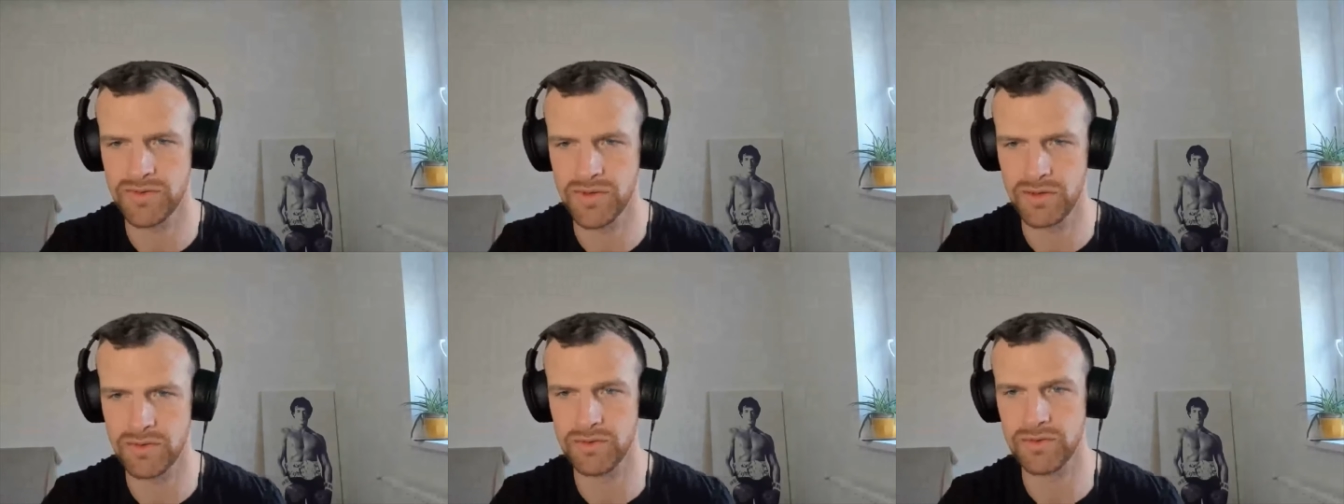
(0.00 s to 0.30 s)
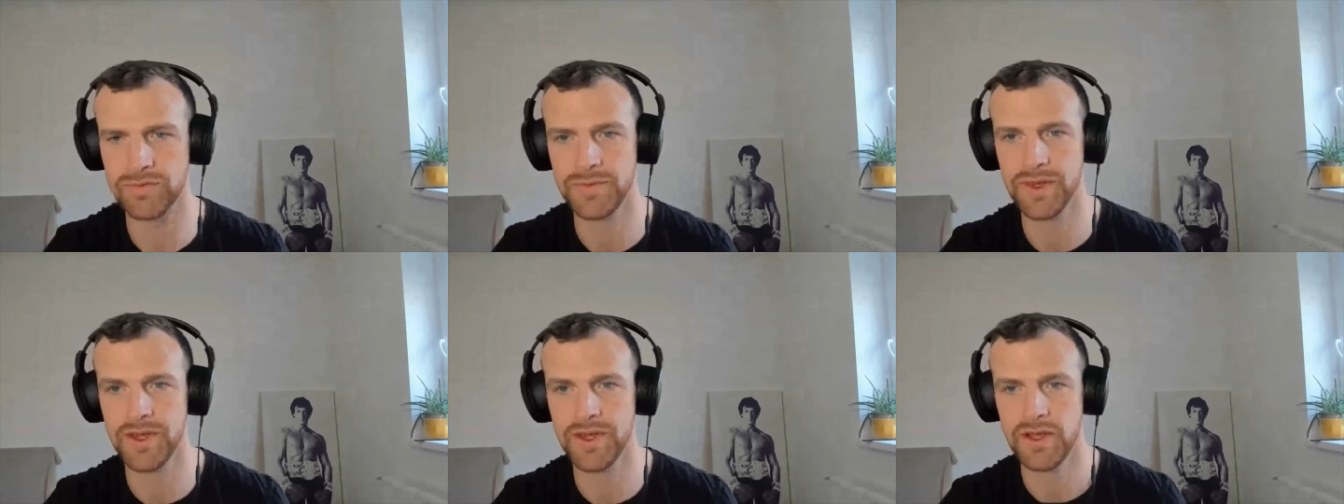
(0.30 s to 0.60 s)

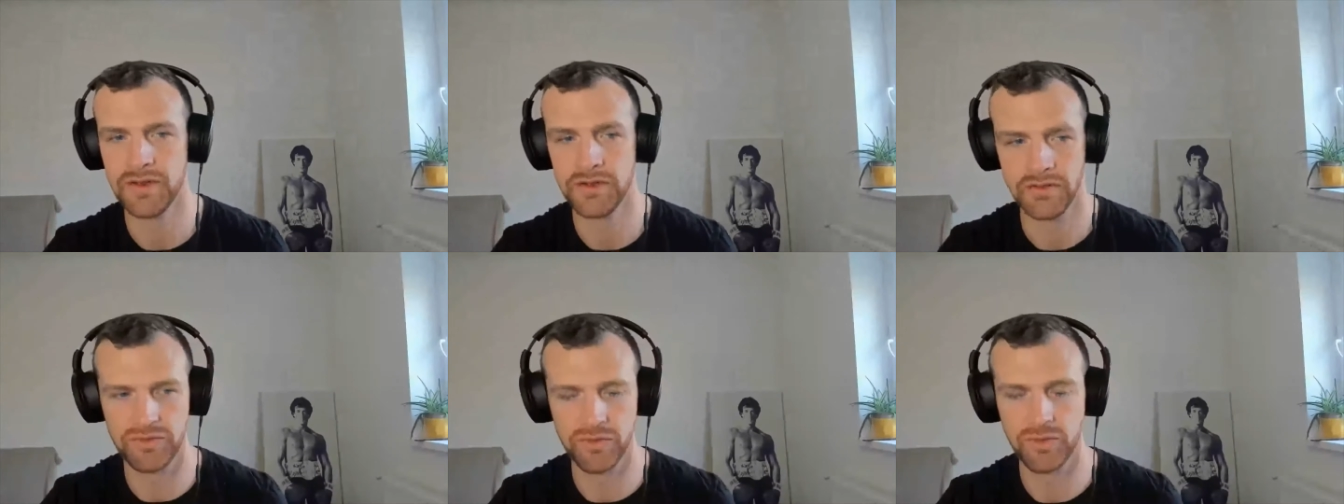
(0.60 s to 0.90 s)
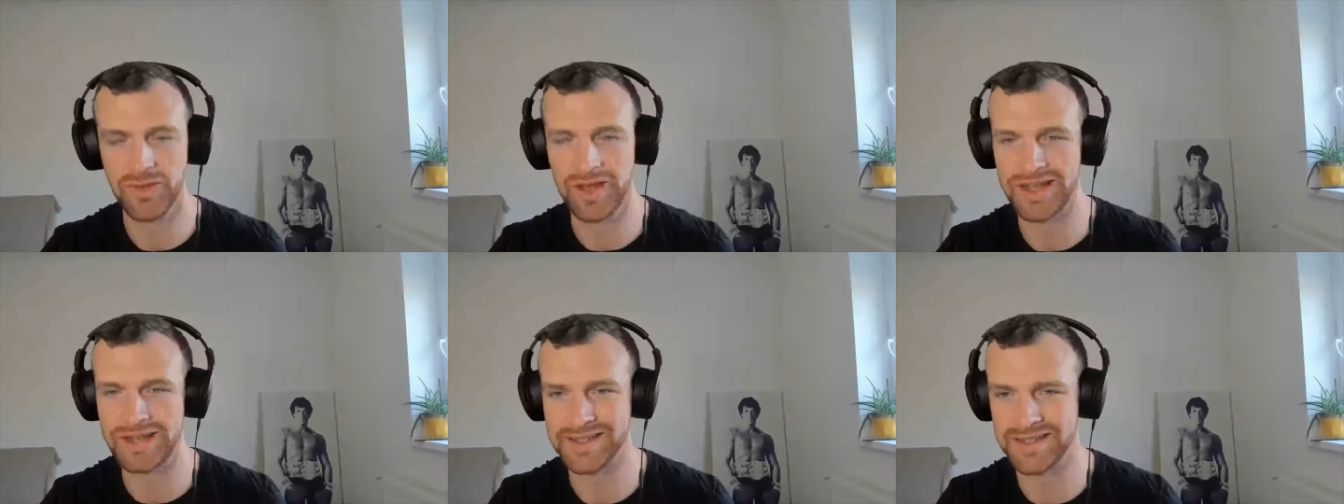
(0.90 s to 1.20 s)
phone
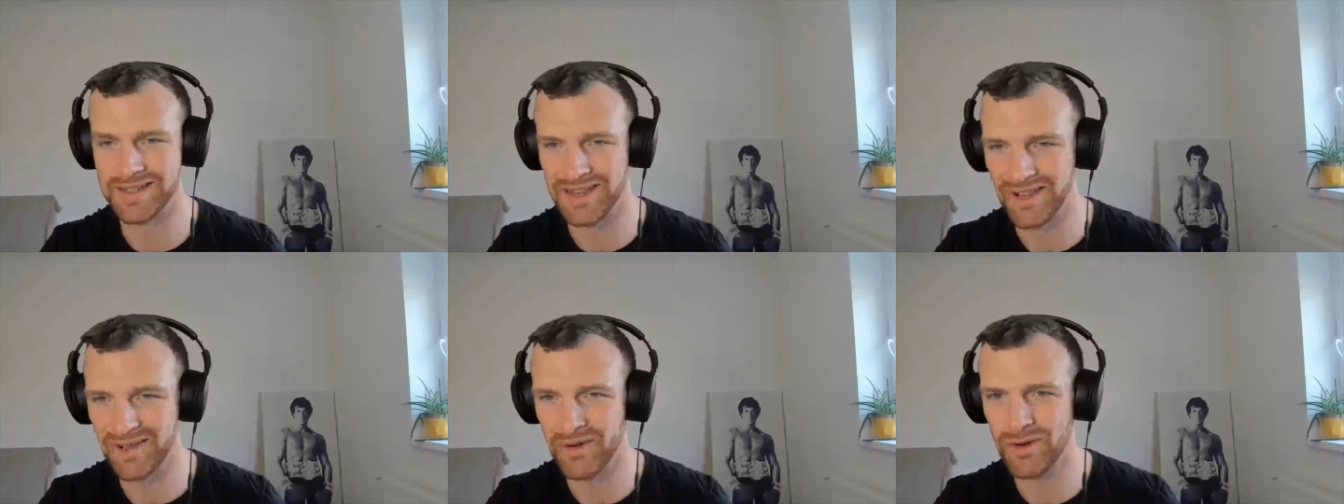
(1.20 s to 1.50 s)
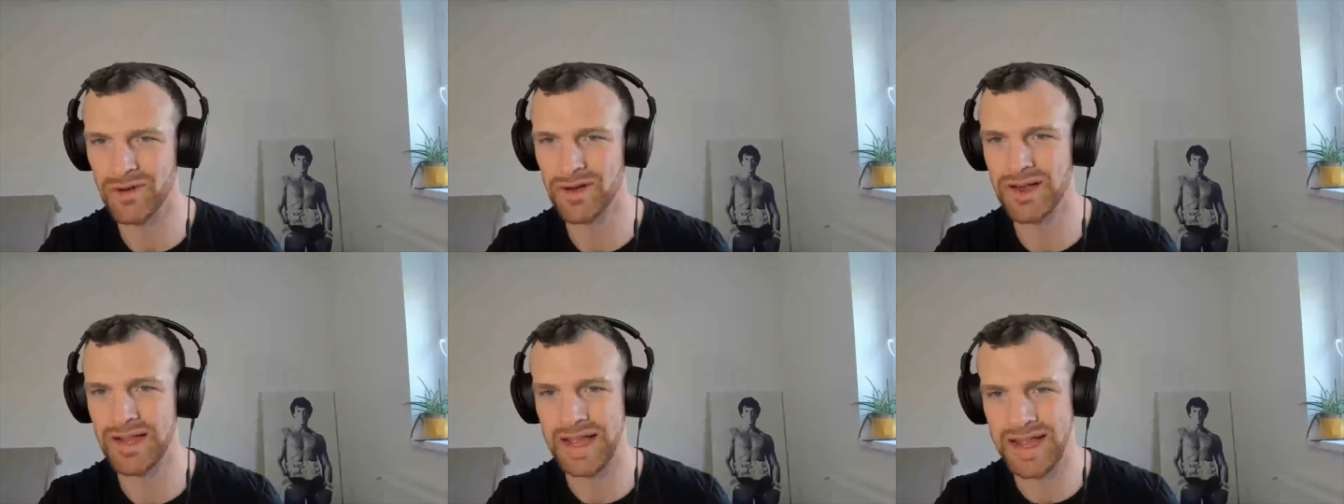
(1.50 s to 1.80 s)
for as
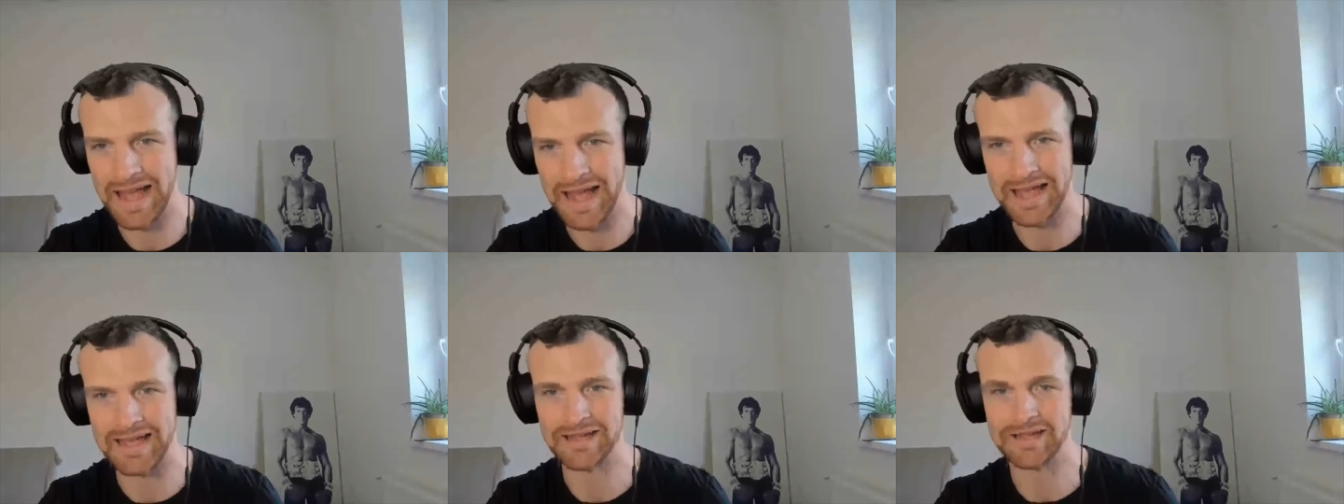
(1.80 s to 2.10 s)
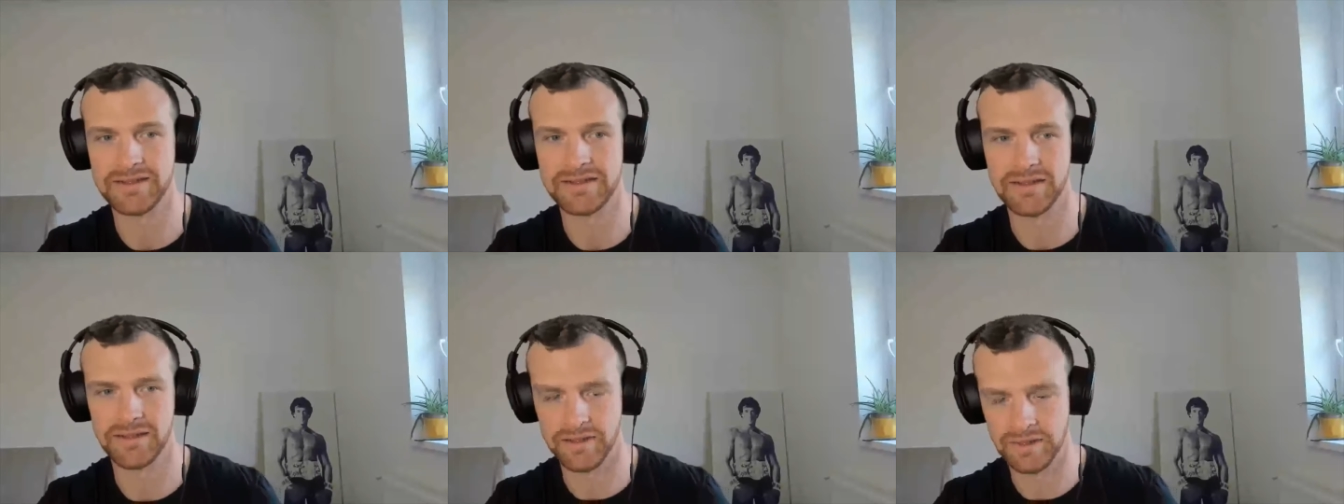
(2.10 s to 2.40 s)
long
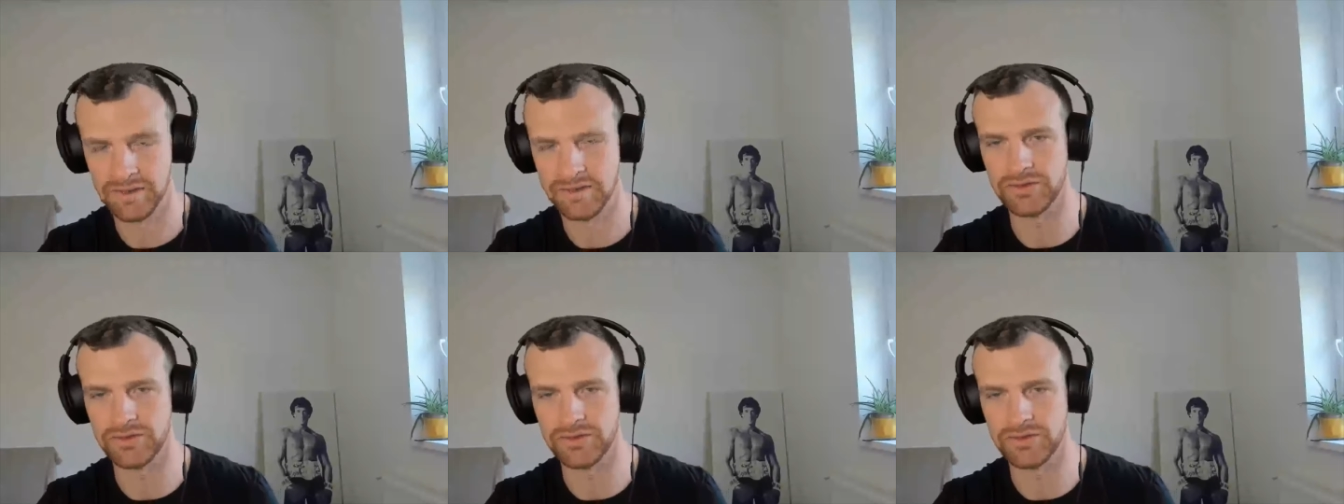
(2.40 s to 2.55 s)
as